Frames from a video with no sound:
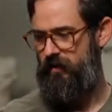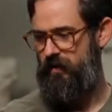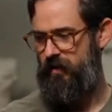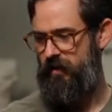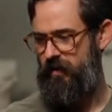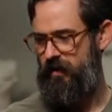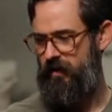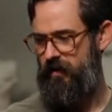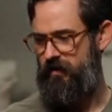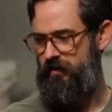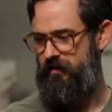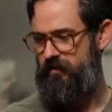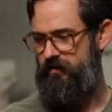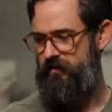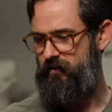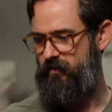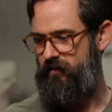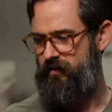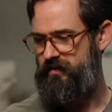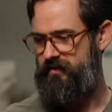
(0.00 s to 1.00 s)
And
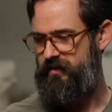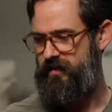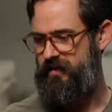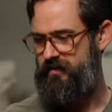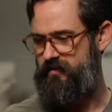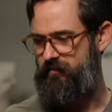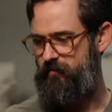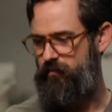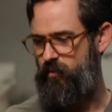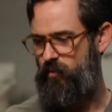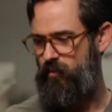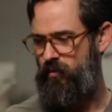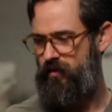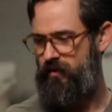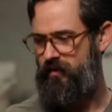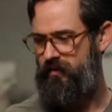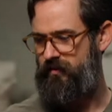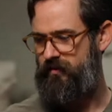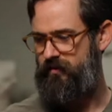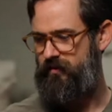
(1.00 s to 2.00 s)
the reason that's
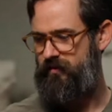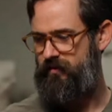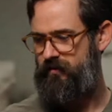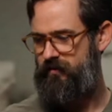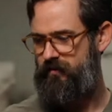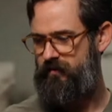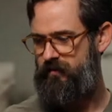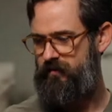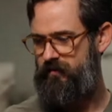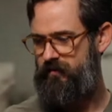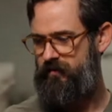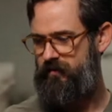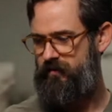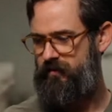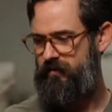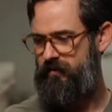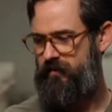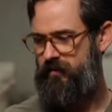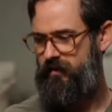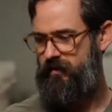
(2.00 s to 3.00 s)
important
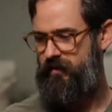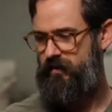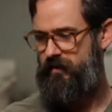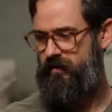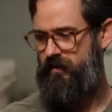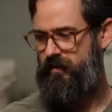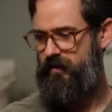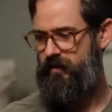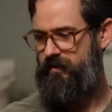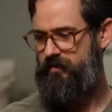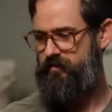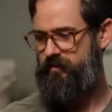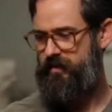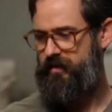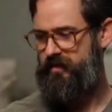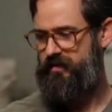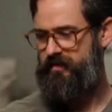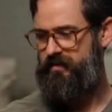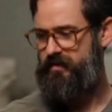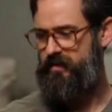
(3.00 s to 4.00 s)
is
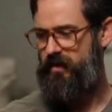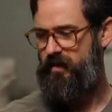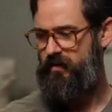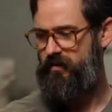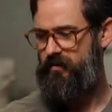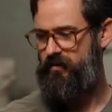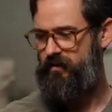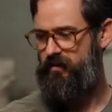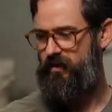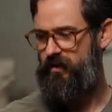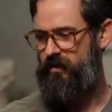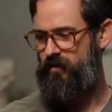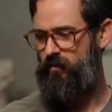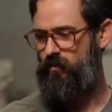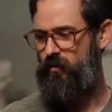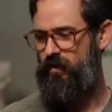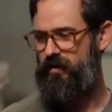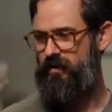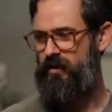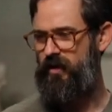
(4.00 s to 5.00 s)
because no
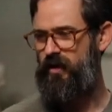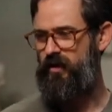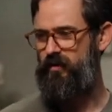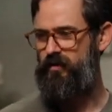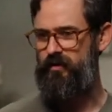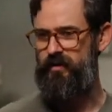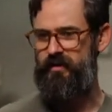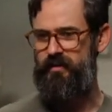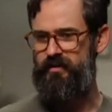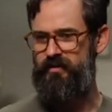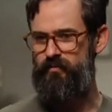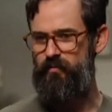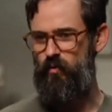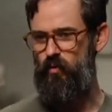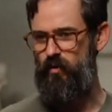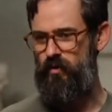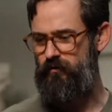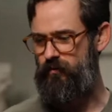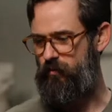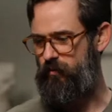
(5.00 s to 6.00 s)
one color is
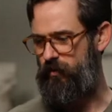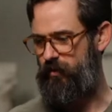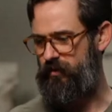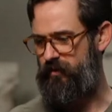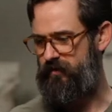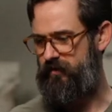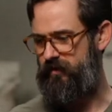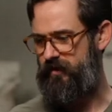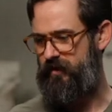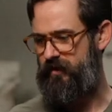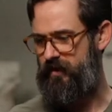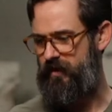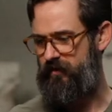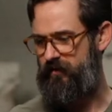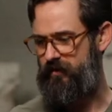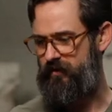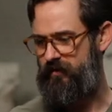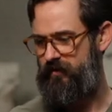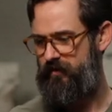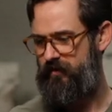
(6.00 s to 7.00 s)
more of a bully than
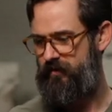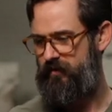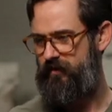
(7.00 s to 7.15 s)
another.